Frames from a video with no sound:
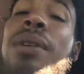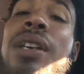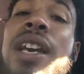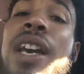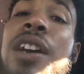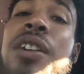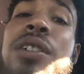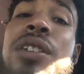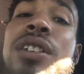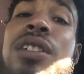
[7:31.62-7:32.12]
an
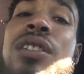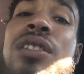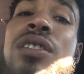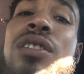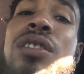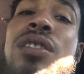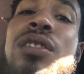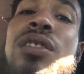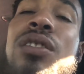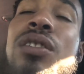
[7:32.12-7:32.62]
Aries,
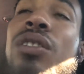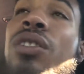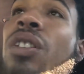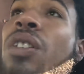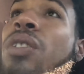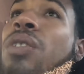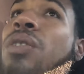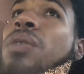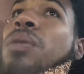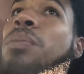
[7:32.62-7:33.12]
you
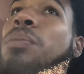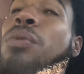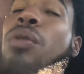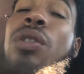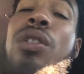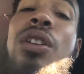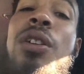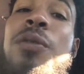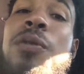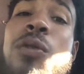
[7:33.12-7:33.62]
know,
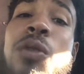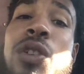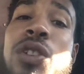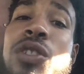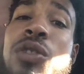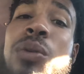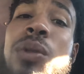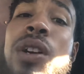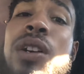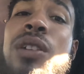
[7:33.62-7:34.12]
born on
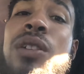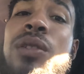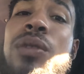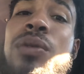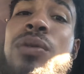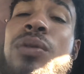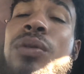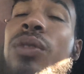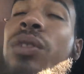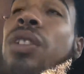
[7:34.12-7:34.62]
4/12.
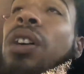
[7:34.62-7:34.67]
You